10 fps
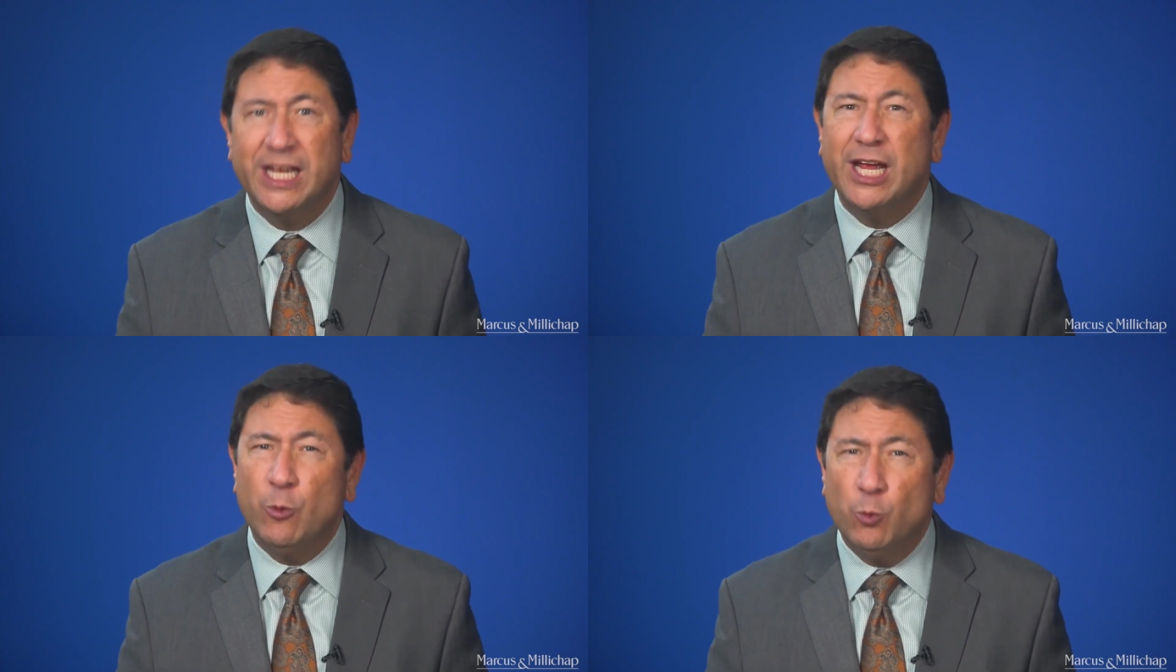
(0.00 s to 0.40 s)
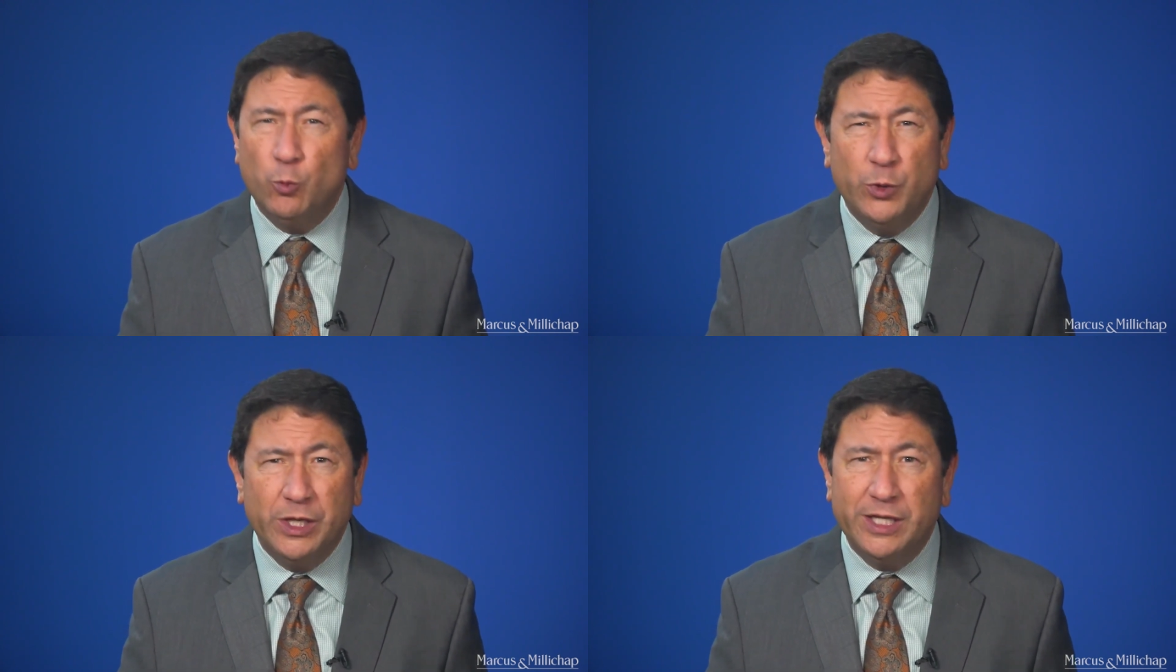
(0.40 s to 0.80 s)
it
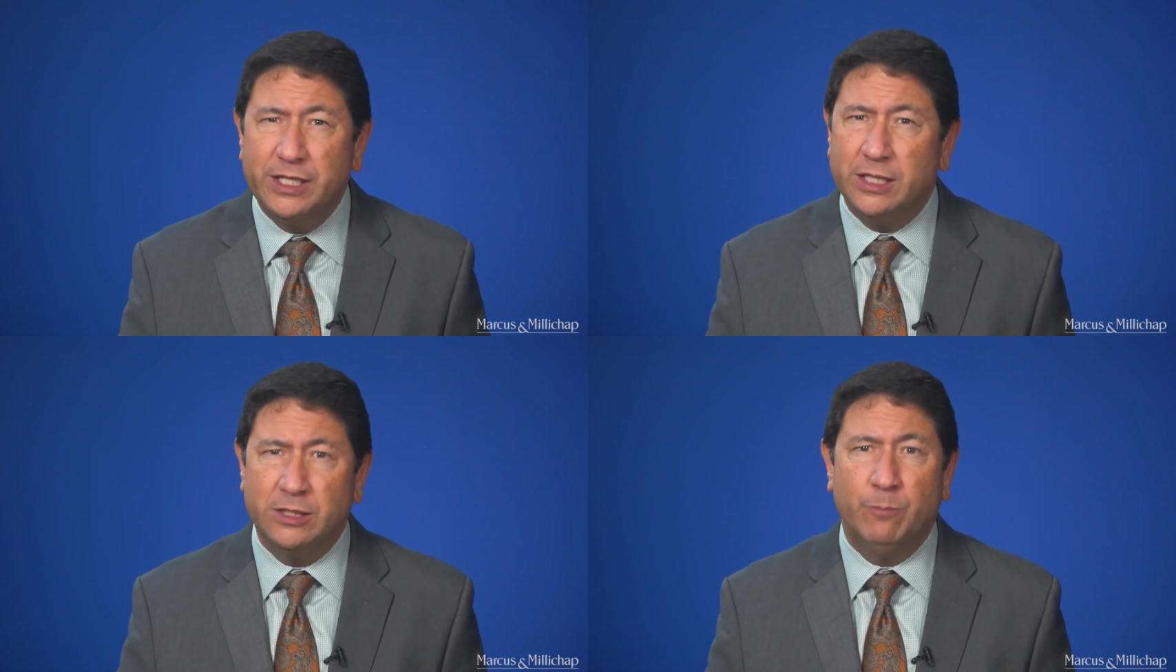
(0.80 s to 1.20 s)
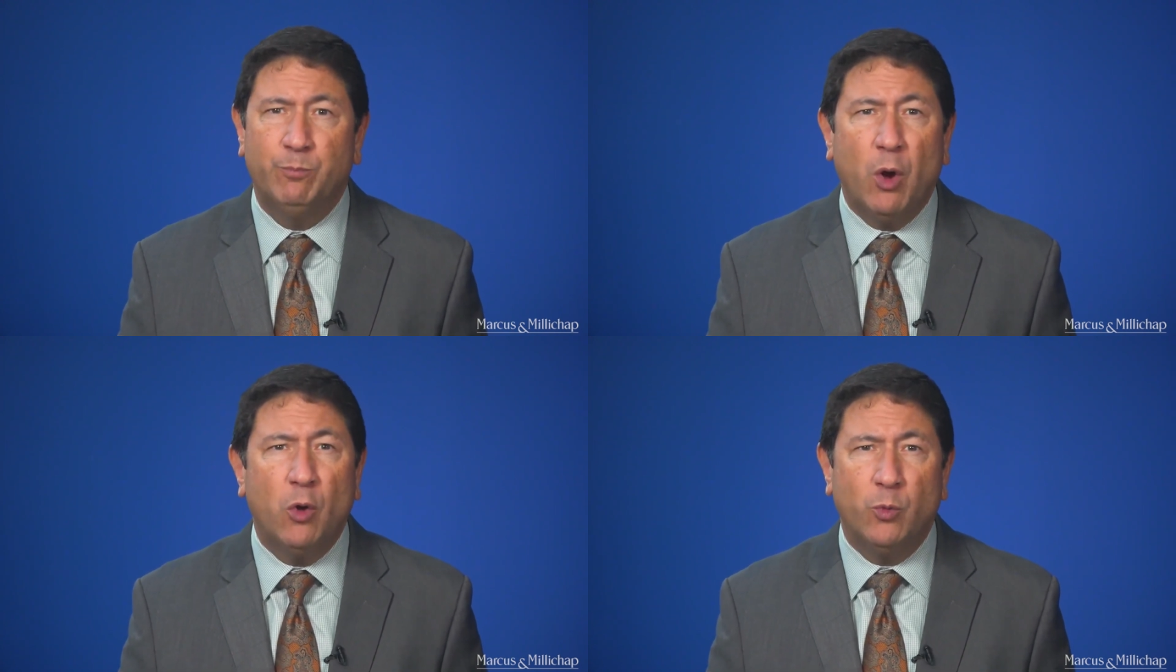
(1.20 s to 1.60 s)
really doesn't
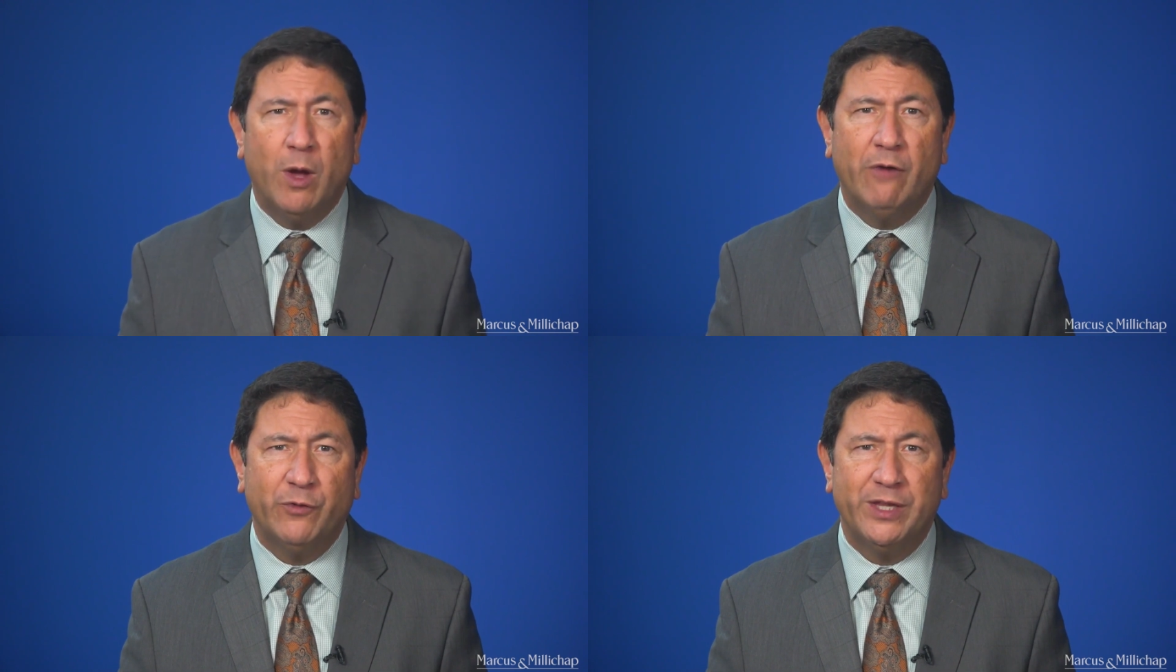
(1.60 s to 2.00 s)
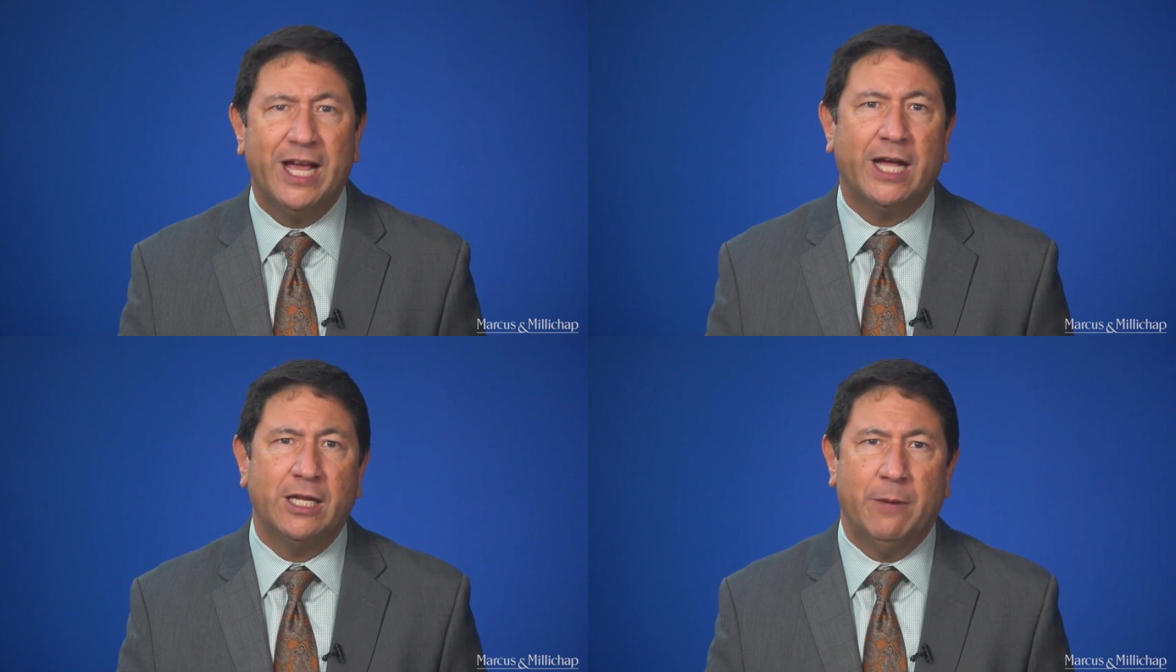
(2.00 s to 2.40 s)
bode well for the
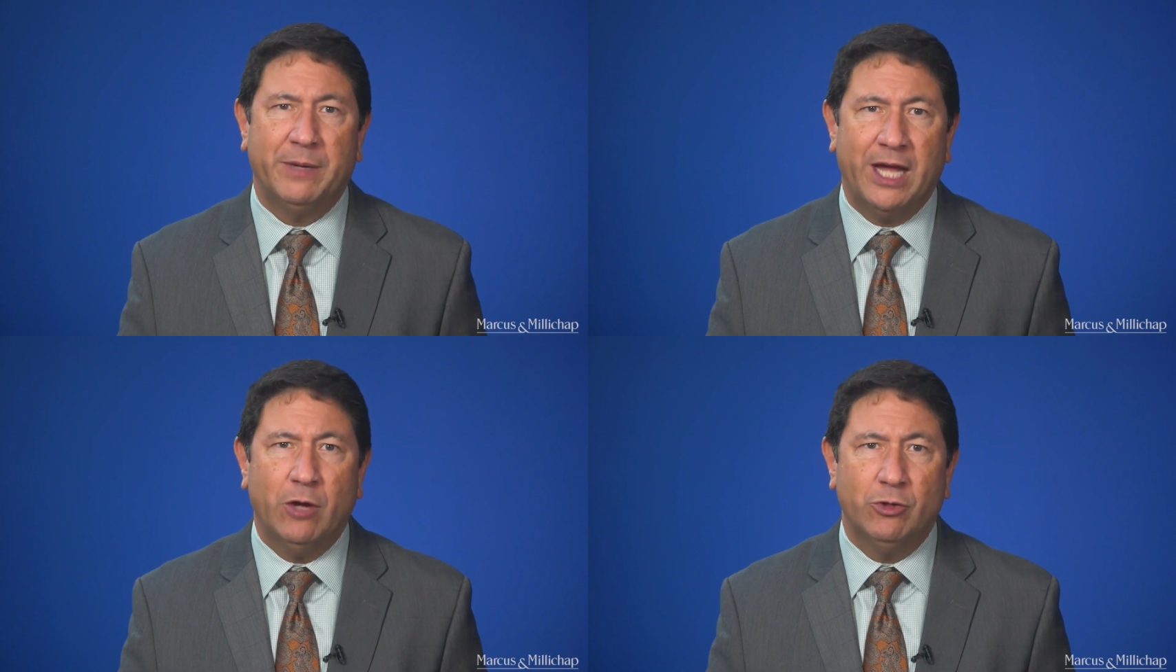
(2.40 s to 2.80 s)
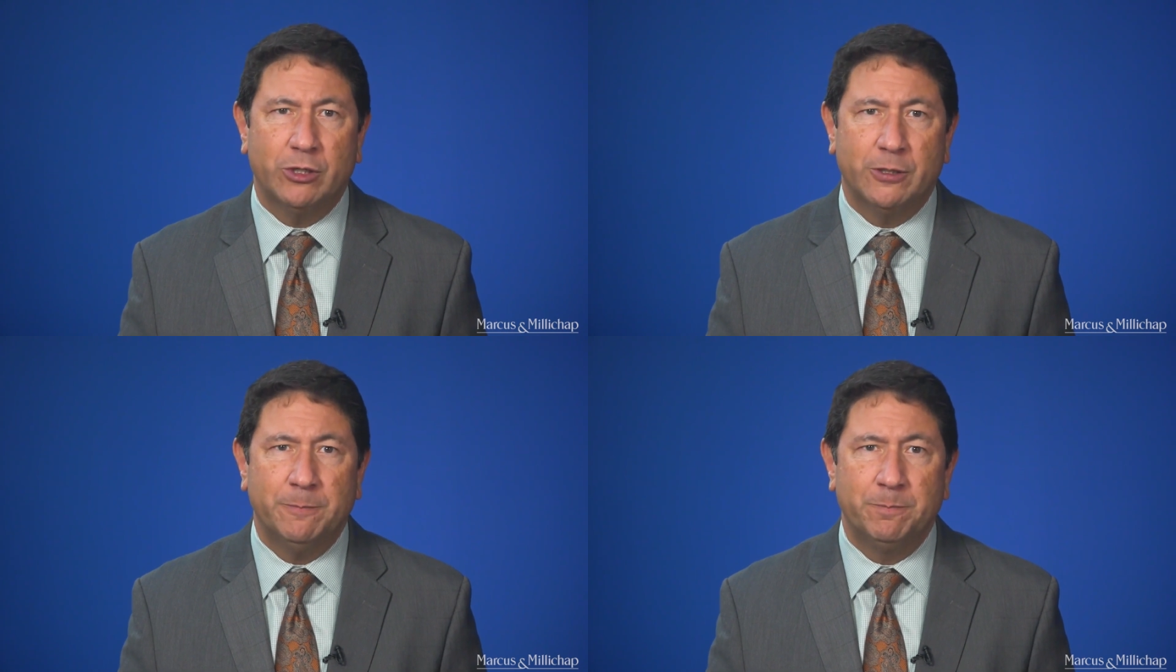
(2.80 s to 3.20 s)
economic outlook.